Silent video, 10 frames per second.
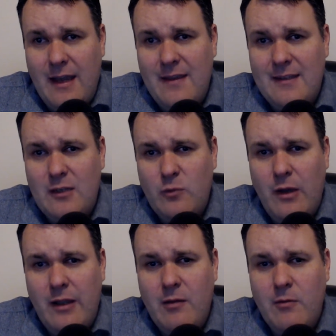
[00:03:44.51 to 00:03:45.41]
And this is
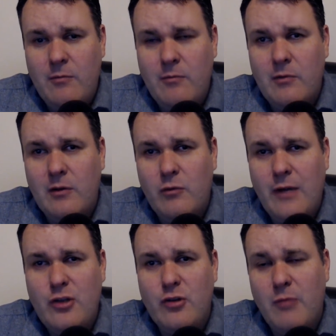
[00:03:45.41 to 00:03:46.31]
what
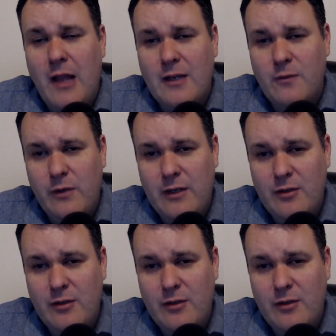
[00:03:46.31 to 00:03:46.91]
creates your blocks for you.